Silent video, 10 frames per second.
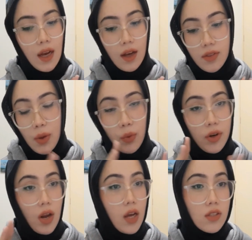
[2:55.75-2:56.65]
They were
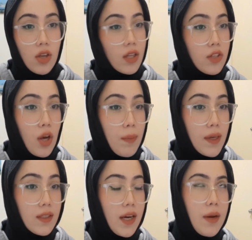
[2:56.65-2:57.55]
not solid
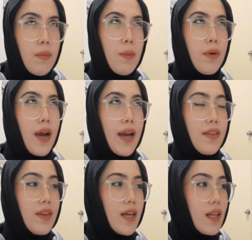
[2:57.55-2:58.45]
topics. I
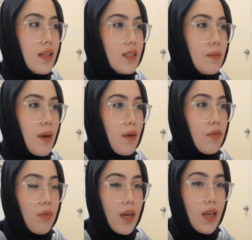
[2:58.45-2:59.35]
think I list about
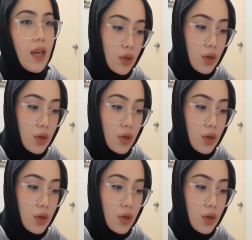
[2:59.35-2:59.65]
three.